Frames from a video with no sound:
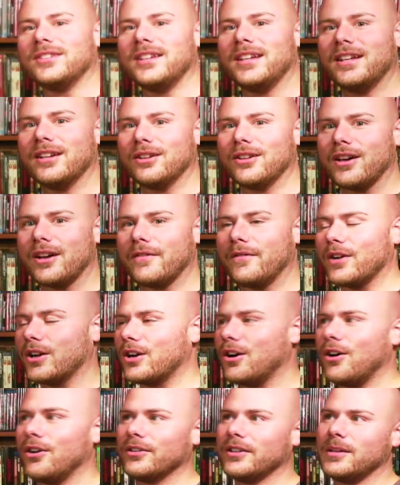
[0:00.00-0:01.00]
in it, a lot of
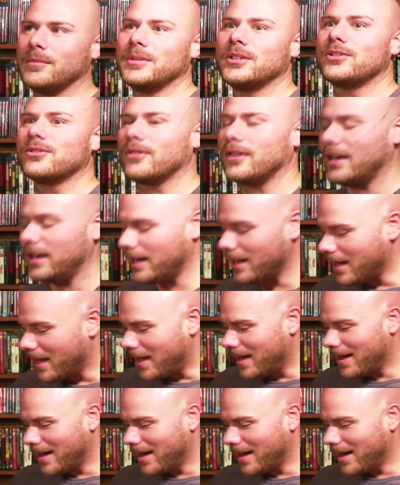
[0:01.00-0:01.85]
occult imagery.